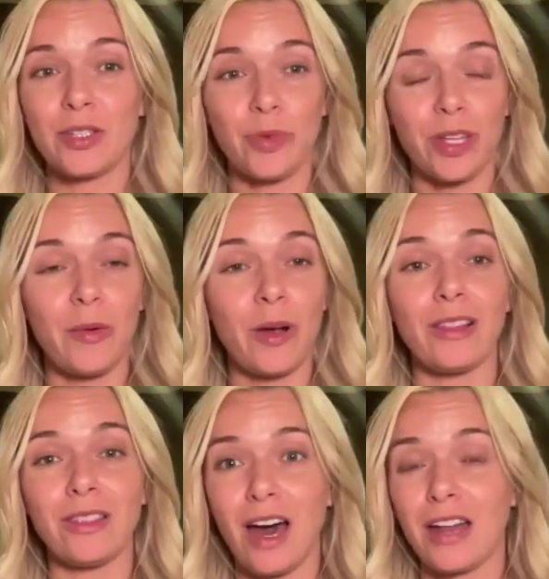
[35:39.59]
is really where
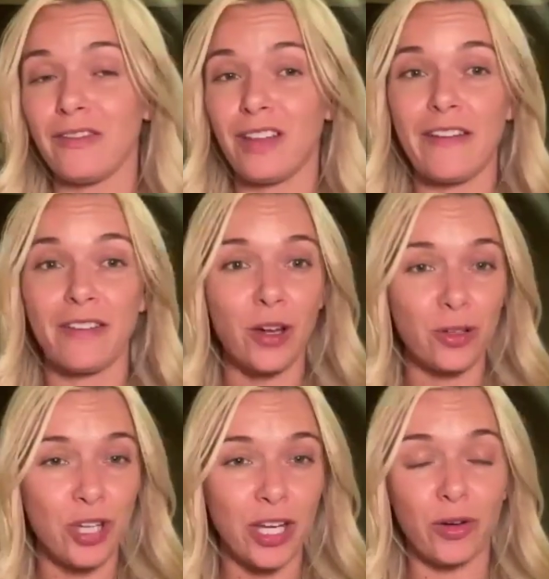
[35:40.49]
a lot of live
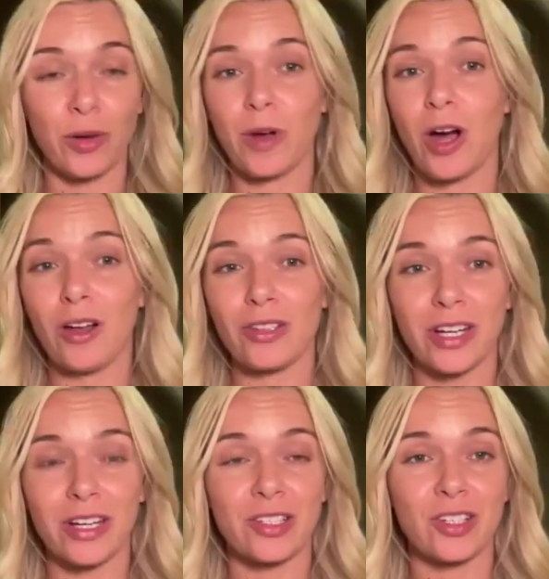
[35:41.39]
coaching group calls
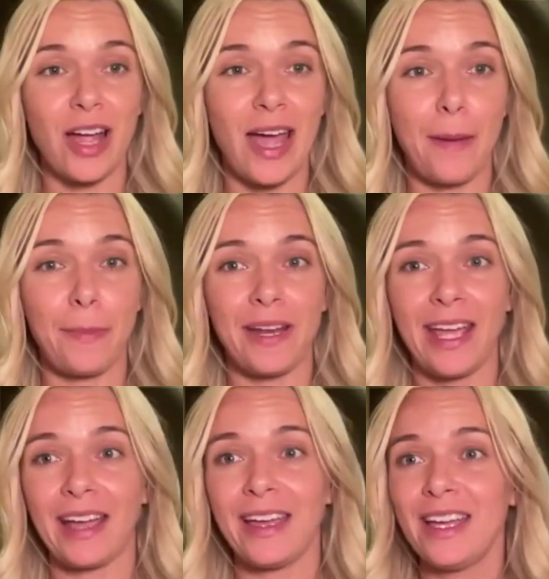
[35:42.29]
are going to start
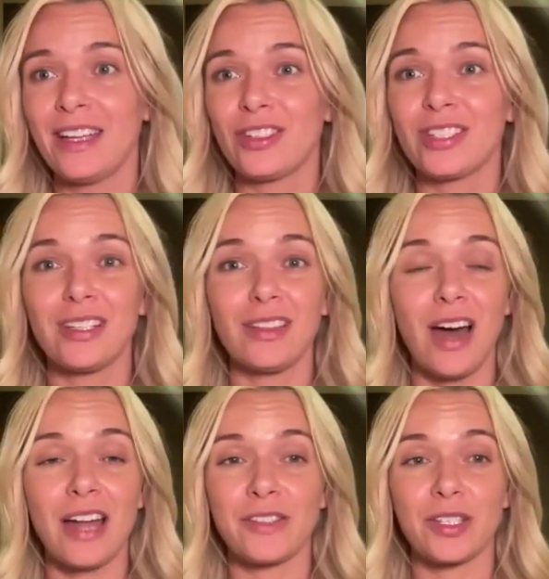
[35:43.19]
happening, just a
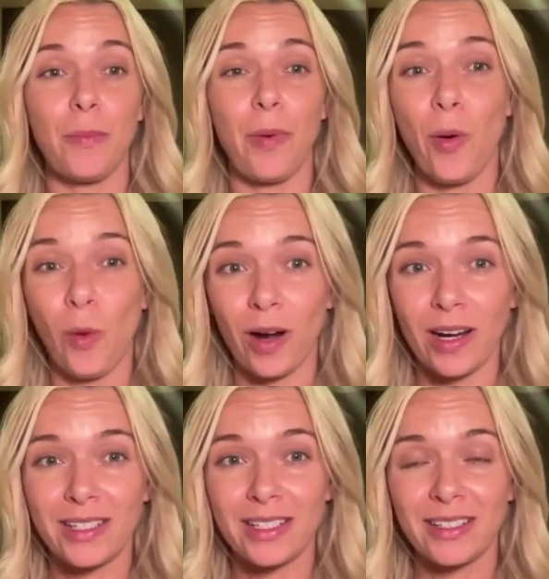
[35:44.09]
lot of
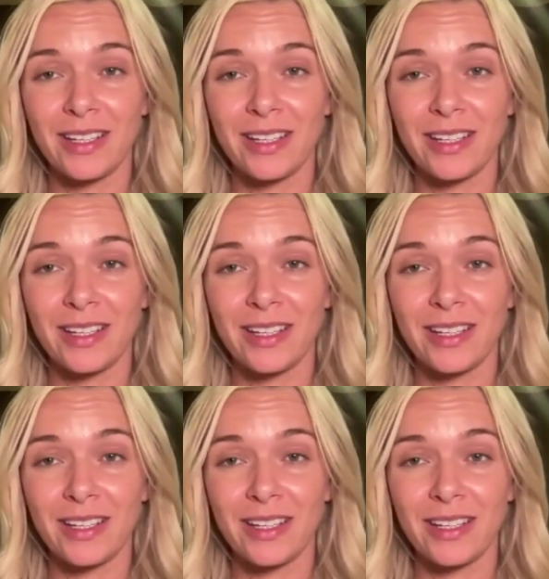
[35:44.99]
support.